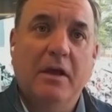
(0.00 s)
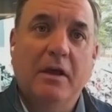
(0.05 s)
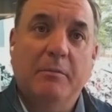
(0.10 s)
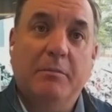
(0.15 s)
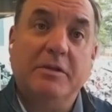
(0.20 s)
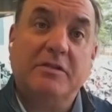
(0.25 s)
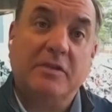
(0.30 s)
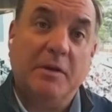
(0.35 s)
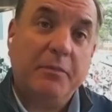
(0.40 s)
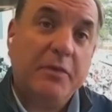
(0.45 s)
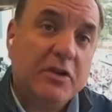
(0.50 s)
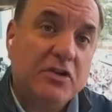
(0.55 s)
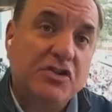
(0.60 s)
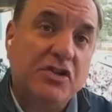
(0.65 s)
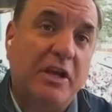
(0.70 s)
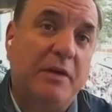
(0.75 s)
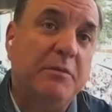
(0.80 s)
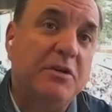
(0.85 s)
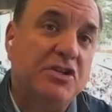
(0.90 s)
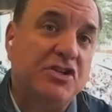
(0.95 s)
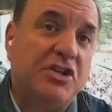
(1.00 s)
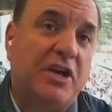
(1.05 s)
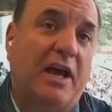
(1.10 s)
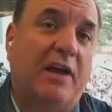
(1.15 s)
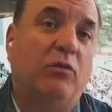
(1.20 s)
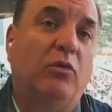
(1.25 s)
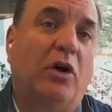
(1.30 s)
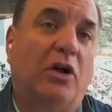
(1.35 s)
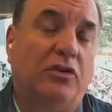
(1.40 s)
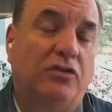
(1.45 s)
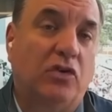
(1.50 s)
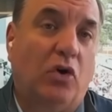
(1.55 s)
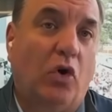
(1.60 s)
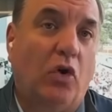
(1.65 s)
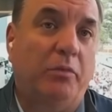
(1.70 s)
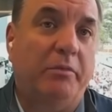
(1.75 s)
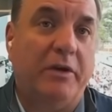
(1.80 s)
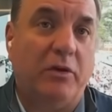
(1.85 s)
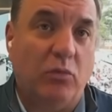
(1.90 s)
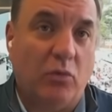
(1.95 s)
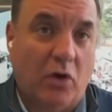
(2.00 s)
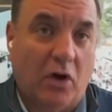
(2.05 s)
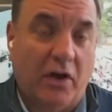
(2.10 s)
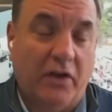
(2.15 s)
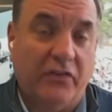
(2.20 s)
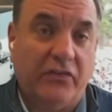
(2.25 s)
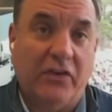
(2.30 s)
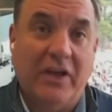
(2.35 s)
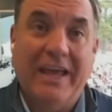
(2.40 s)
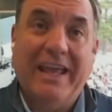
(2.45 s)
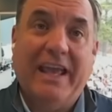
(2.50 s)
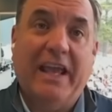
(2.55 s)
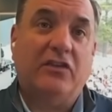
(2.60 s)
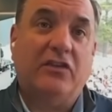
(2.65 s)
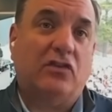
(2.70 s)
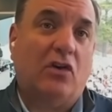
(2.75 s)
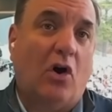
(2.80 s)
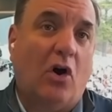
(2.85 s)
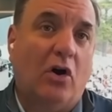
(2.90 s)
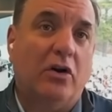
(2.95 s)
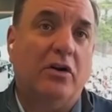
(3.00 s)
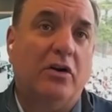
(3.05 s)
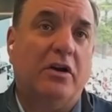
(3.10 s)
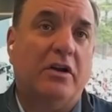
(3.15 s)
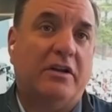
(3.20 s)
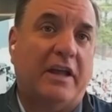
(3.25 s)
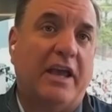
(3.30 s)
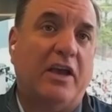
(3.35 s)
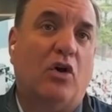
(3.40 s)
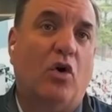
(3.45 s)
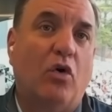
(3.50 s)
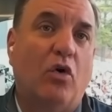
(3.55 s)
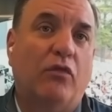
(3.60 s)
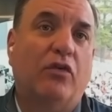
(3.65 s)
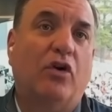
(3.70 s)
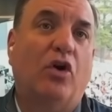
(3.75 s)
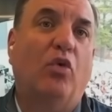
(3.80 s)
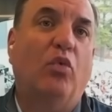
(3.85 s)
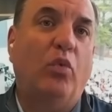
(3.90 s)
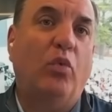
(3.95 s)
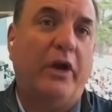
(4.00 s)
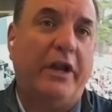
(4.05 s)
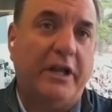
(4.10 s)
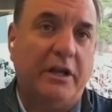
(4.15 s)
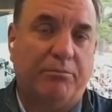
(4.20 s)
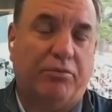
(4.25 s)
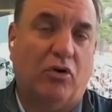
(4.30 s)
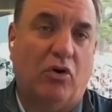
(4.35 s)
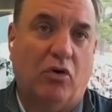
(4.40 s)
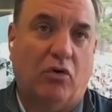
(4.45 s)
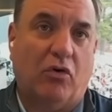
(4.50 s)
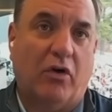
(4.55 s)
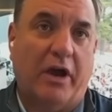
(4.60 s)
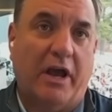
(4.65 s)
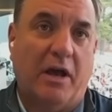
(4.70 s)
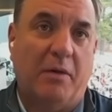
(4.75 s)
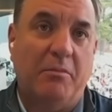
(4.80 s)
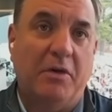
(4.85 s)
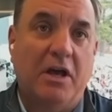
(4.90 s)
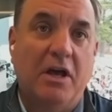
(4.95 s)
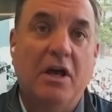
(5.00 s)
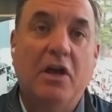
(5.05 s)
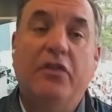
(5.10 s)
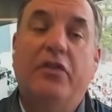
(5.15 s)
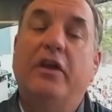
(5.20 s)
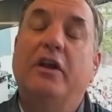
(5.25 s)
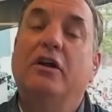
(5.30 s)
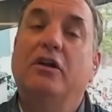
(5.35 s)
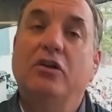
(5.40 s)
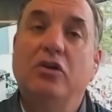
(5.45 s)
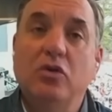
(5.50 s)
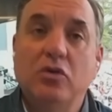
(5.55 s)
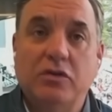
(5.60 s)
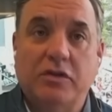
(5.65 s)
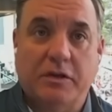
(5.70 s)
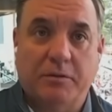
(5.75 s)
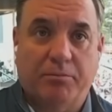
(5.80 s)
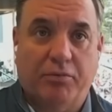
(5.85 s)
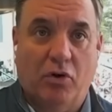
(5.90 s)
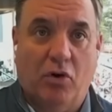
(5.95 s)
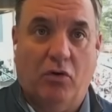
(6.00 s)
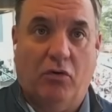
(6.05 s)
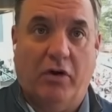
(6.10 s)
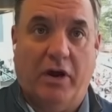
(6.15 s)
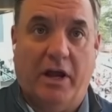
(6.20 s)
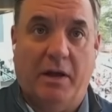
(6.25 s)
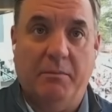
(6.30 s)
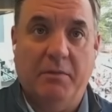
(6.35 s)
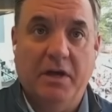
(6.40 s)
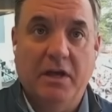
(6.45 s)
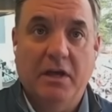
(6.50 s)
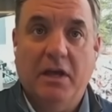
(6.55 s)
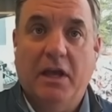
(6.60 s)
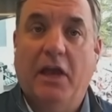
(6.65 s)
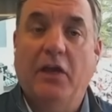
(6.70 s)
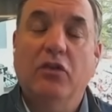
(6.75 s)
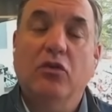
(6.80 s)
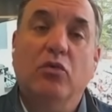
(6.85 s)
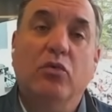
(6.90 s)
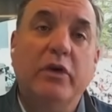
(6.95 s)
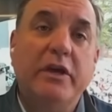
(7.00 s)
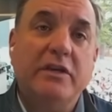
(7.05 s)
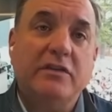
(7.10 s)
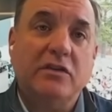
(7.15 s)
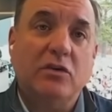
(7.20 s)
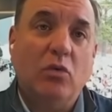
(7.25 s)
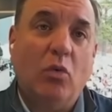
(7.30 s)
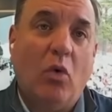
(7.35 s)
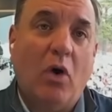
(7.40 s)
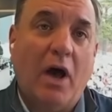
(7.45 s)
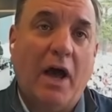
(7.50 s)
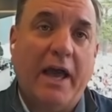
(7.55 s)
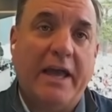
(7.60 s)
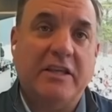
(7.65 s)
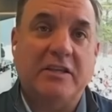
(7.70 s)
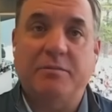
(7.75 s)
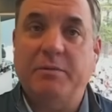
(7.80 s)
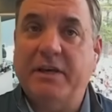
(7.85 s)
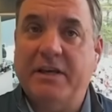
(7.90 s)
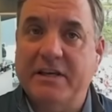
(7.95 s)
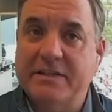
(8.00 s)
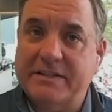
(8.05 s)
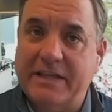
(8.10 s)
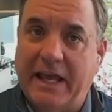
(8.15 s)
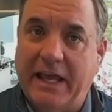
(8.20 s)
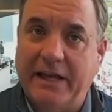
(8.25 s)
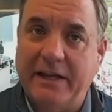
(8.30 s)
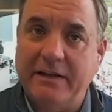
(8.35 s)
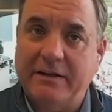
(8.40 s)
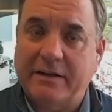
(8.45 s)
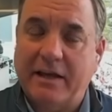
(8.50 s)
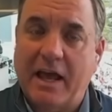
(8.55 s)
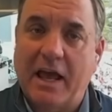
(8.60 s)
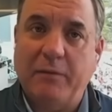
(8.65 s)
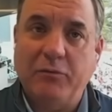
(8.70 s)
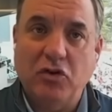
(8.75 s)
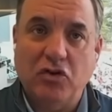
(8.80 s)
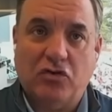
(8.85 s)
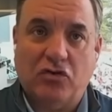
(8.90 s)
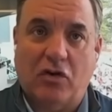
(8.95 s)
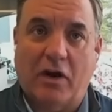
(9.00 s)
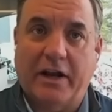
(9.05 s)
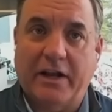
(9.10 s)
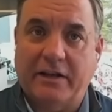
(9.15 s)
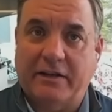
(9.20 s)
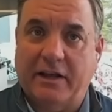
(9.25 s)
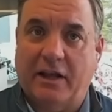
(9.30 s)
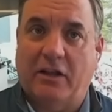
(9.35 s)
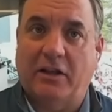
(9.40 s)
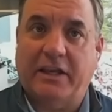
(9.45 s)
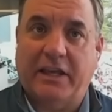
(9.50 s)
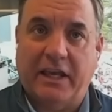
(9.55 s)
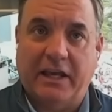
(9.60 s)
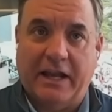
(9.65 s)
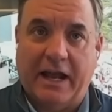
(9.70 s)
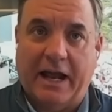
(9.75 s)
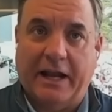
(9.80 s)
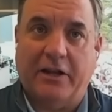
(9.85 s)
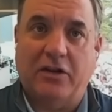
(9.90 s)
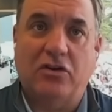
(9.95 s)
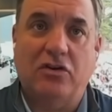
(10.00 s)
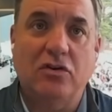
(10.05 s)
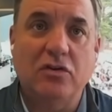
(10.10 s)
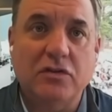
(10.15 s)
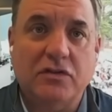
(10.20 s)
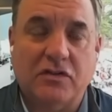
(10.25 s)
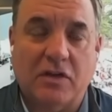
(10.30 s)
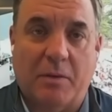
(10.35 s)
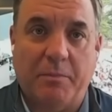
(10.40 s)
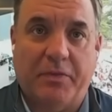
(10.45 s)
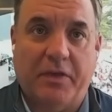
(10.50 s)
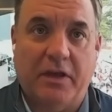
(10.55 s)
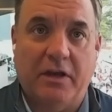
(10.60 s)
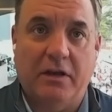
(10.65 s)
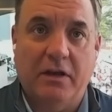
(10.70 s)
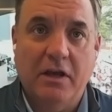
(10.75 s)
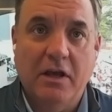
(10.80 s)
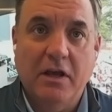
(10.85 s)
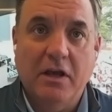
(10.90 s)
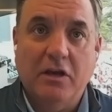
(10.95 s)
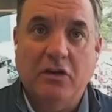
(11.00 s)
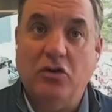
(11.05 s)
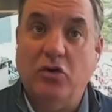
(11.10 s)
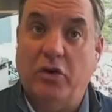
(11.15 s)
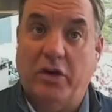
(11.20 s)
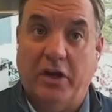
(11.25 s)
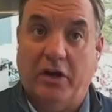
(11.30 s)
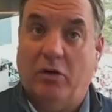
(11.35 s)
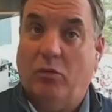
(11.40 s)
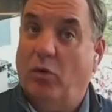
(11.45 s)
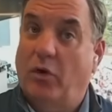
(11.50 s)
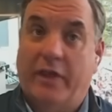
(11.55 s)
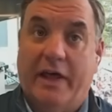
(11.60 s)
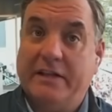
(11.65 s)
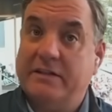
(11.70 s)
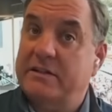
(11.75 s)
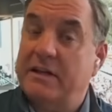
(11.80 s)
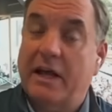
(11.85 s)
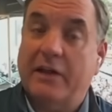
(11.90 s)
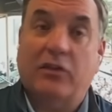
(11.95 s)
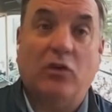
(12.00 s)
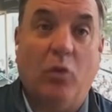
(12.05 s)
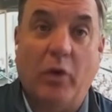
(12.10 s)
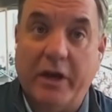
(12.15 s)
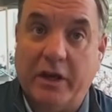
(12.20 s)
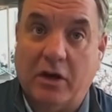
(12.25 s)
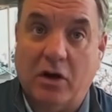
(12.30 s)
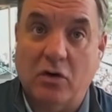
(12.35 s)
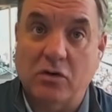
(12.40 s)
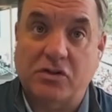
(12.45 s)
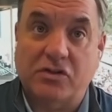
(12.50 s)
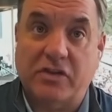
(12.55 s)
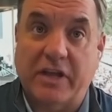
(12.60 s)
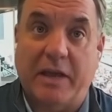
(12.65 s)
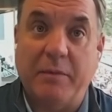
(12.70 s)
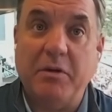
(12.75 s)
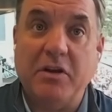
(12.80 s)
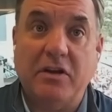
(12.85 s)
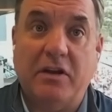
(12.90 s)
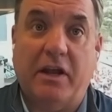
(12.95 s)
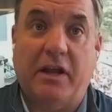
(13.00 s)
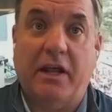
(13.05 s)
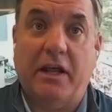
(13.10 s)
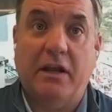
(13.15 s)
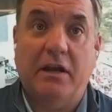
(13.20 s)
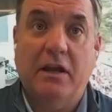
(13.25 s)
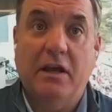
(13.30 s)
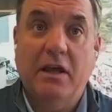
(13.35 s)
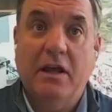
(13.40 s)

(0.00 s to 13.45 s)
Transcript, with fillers: But something Jamie Chadwell told me was it's harder to take over a winning program than a losing program. And the reason why is because anytime you try to tell a kid how to do something, you hear, well, that's not the way Coach Saban did it.